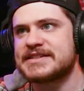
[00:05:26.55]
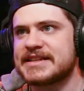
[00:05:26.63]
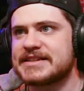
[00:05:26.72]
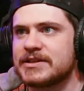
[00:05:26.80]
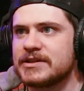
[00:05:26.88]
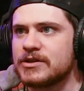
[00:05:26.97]
It's
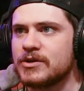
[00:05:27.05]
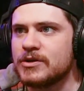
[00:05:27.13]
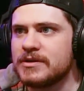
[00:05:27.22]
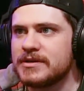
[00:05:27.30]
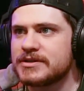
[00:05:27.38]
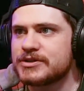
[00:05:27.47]
a
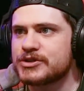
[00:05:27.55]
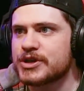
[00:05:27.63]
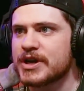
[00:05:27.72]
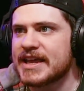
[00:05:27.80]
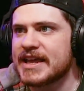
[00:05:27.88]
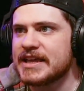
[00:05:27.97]
little
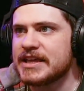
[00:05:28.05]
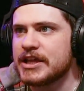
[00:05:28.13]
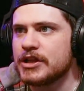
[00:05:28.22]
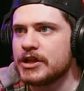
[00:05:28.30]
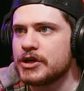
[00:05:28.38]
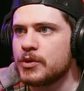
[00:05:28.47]

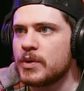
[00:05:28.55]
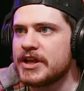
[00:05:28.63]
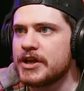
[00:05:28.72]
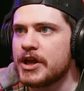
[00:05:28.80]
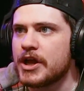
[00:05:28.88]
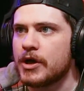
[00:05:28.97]
triangular
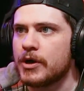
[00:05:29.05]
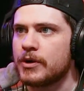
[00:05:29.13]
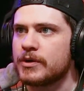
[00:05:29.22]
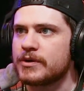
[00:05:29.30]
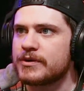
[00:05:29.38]
window